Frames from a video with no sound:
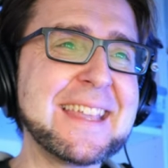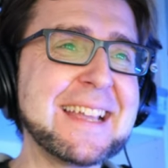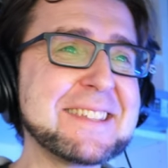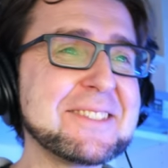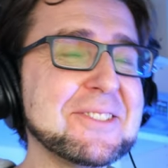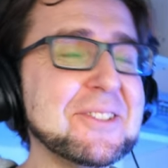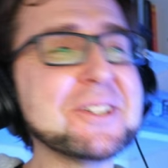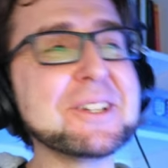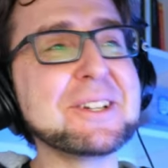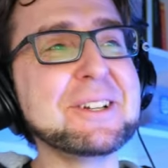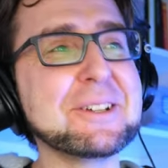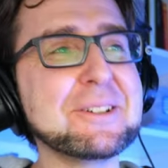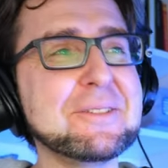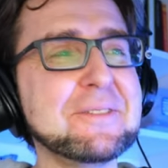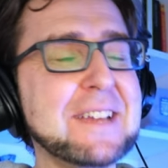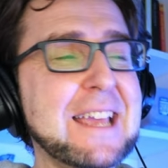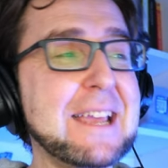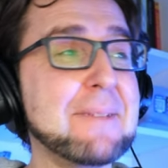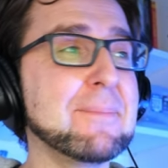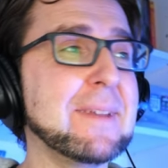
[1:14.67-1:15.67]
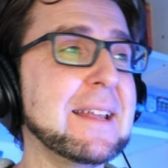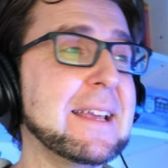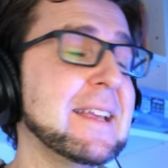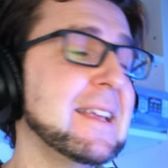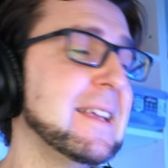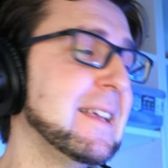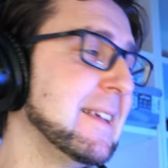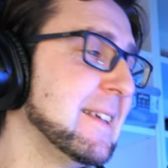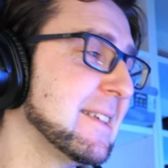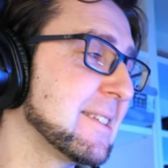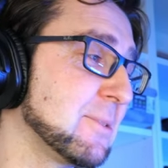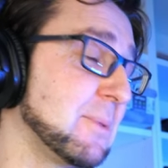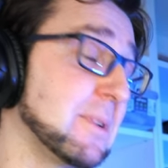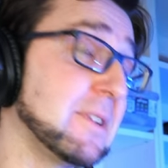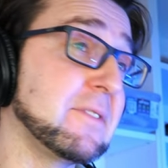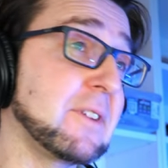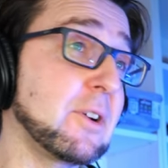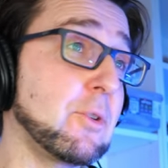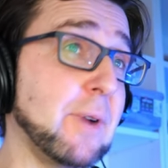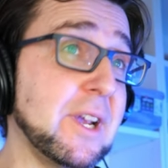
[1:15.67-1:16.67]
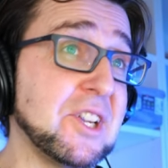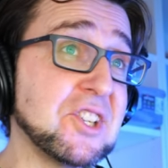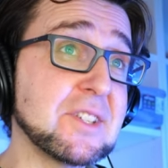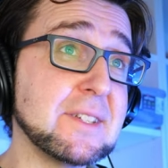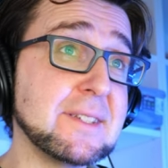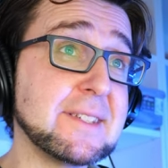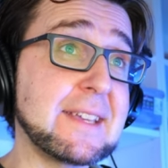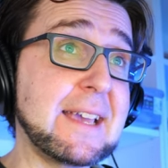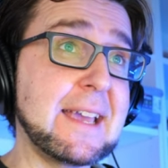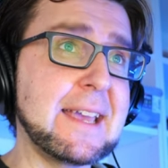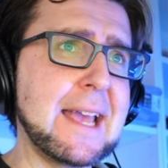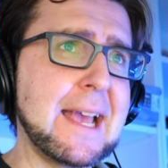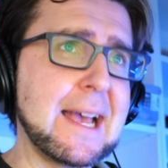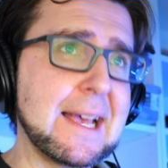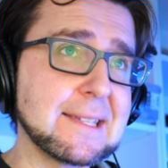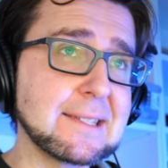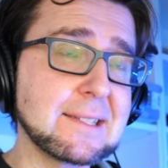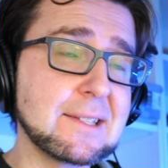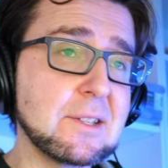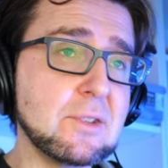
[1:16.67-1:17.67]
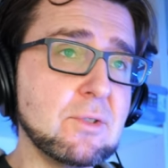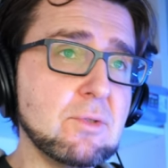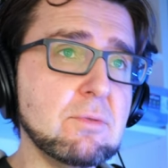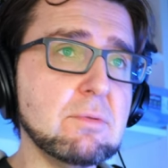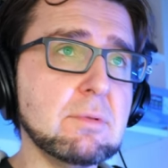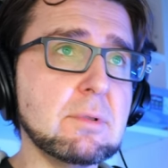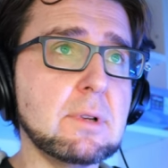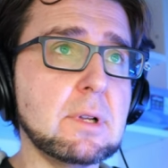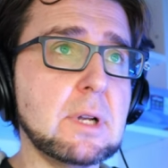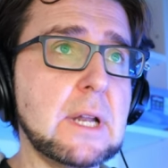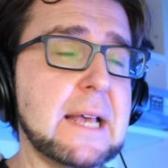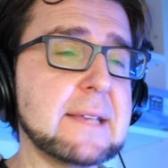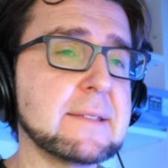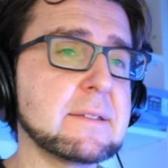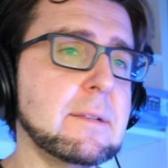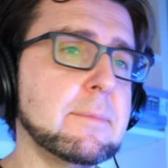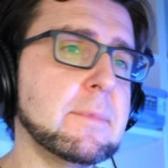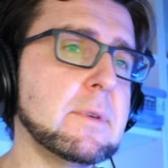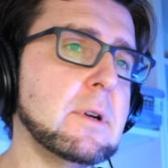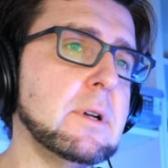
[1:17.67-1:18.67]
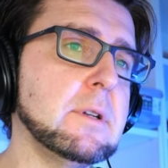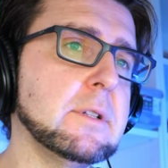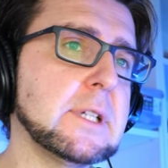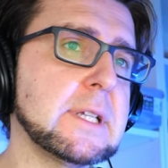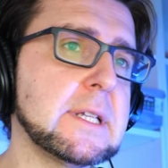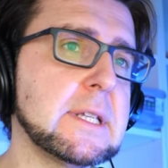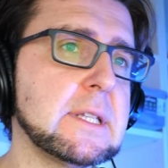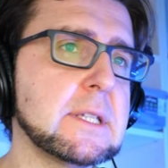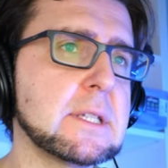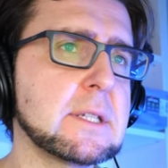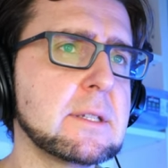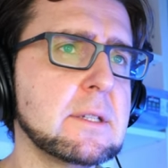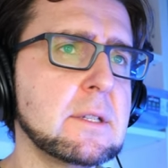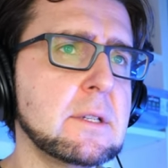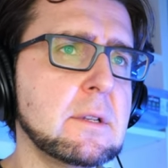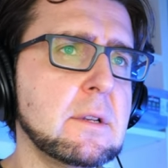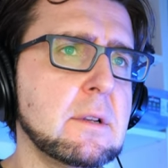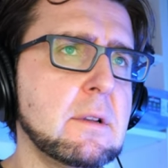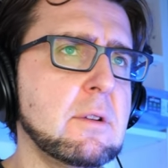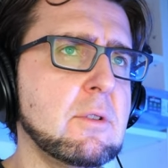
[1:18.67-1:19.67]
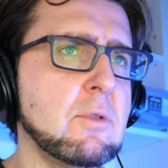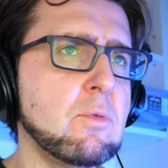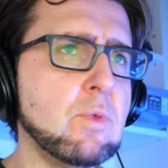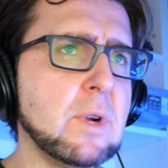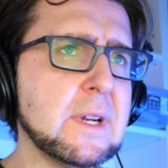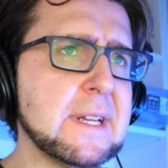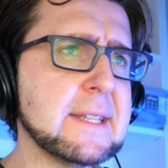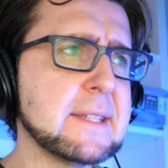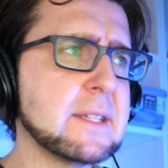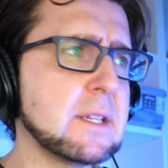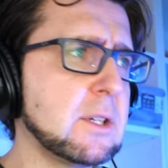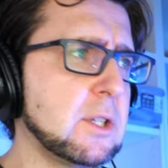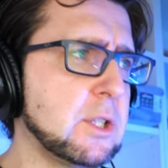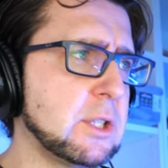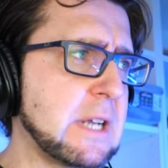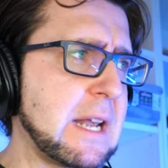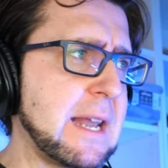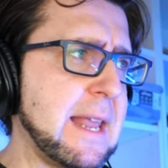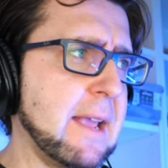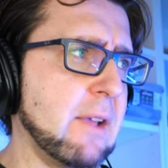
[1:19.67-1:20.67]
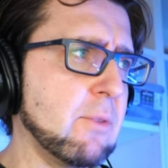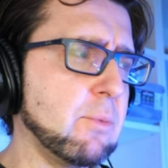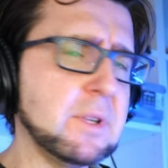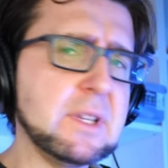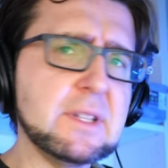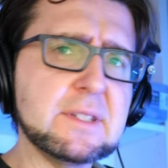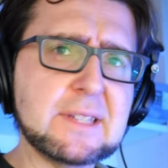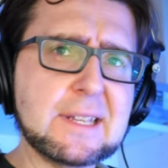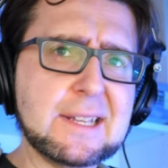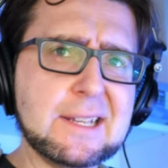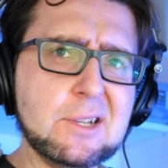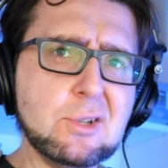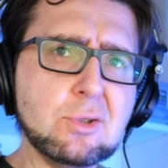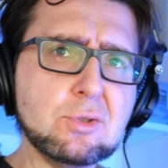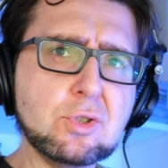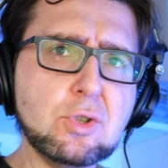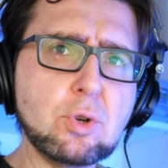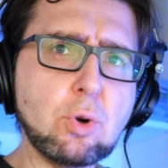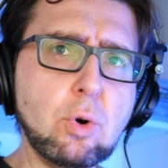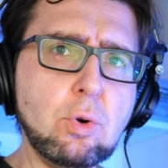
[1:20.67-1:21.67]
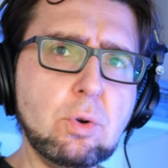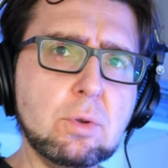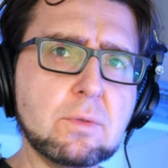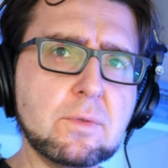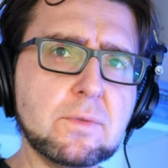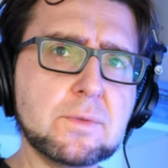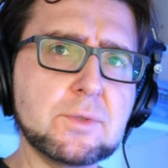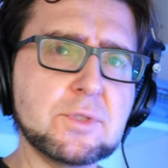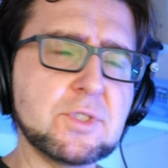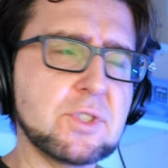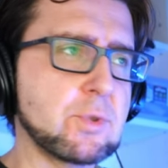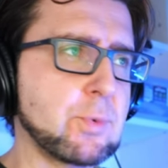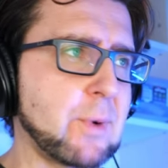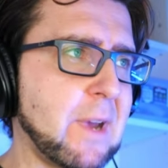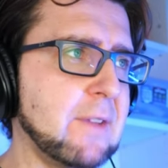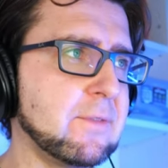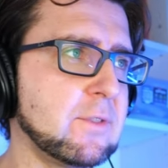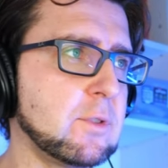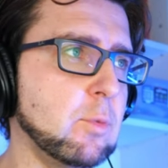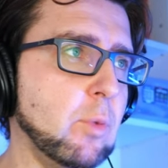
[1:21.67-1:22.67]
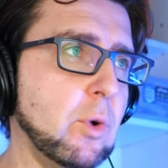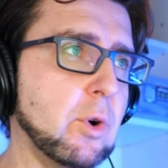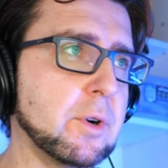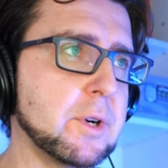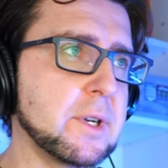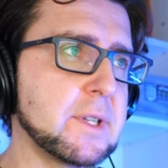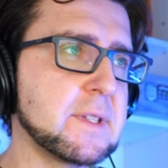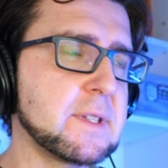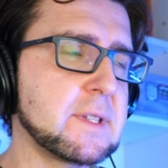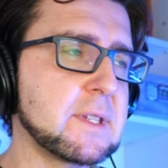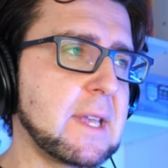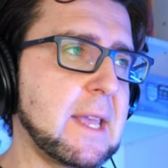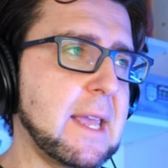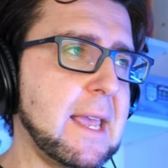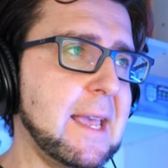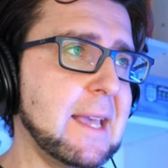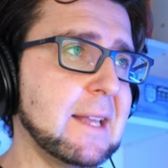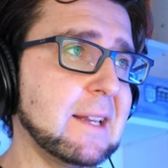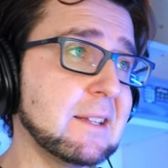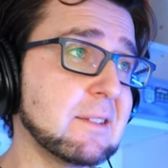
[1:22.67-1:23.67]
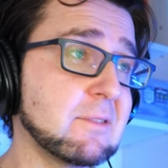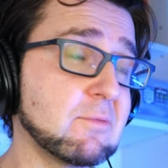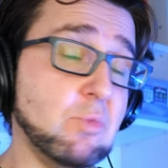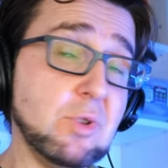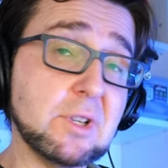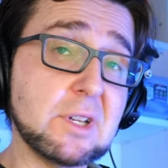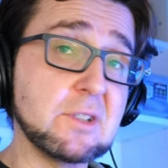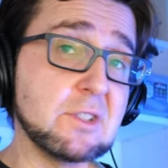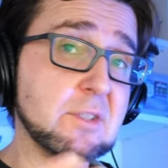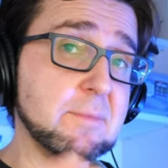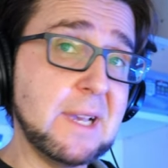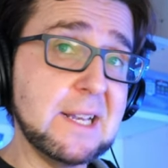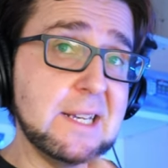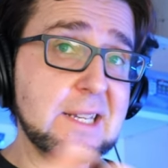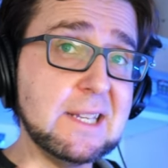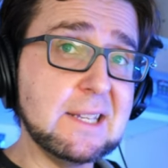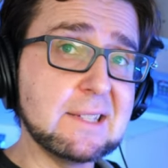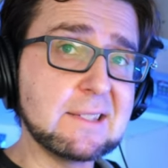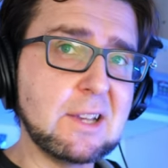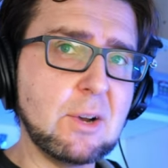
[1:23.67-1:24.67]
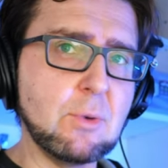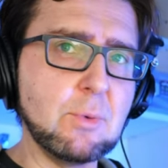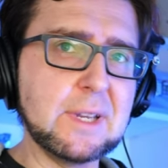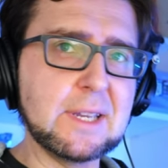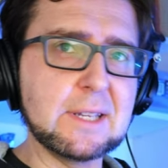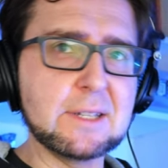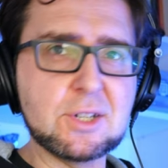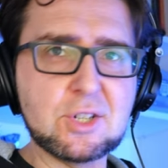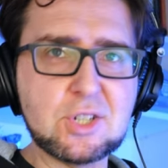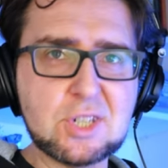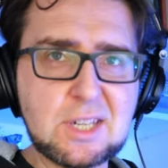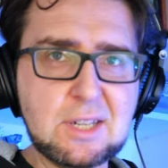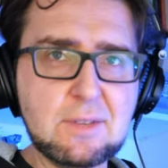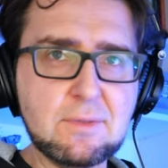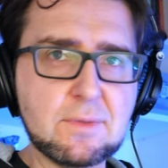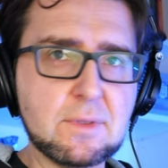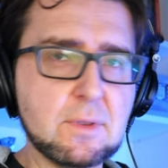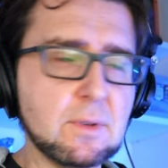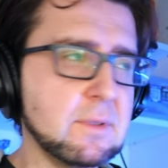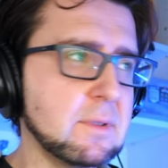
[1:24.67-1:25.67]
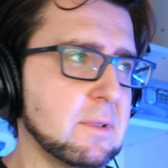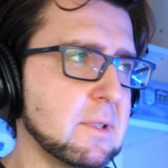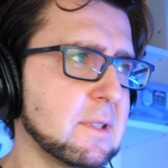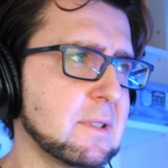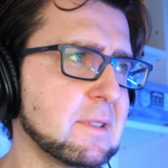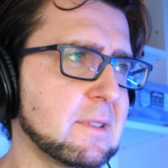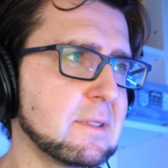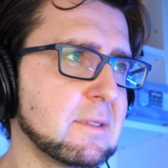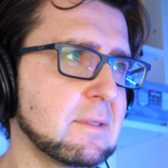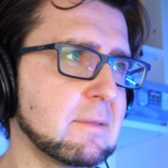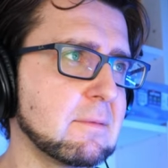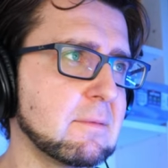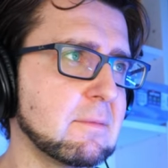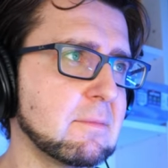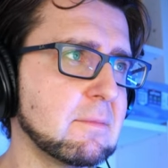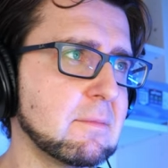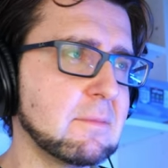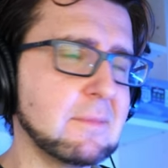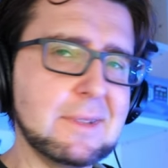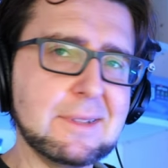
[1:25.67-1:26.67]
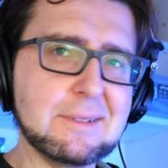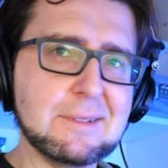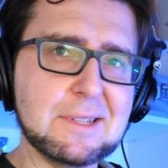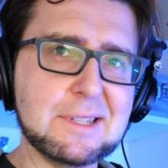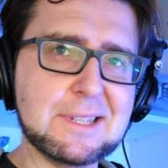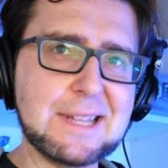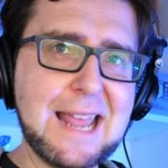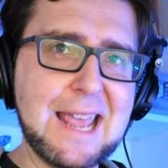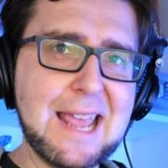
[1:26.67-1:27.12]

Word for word: That's not a lot of gameplay. So one of the questions I asked you last time around is, what is a good length? What is a good goal to strive towards? And what are some ideas how we can achieve the, this, this